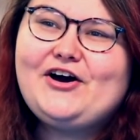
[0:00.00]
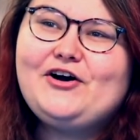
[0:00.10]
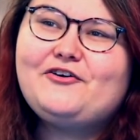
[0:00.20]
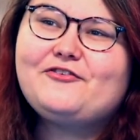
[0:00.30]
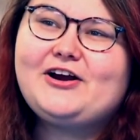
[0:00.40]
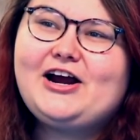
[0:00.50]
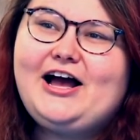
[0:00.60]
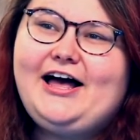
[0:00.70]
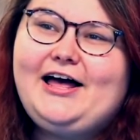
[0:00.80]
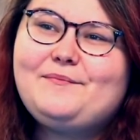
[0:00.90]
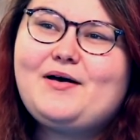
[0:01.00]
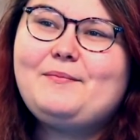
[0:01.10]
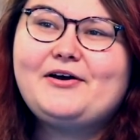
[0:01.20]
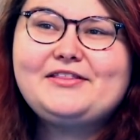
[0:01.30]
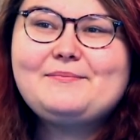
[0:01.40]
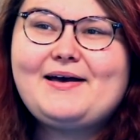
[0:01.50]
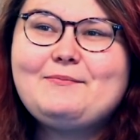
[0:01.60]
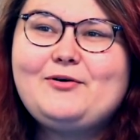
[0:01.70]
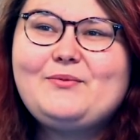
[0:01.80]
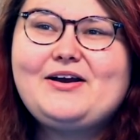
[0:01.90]
over a book in the
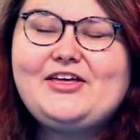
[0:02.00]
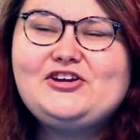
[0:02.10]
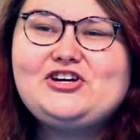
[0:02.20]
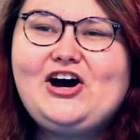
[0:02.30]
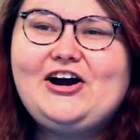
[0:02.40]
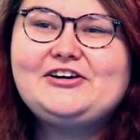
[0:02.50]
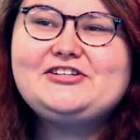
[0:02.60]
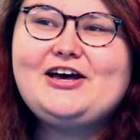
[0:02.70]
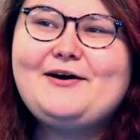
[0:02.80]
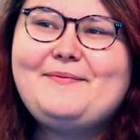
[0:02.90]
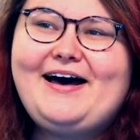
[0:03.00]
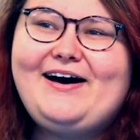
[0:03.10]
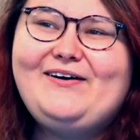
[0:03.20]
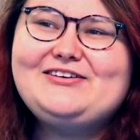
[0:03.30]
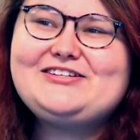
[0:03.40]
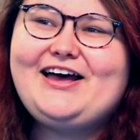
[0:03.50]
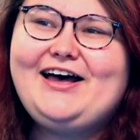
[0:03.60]
Bible where they talked about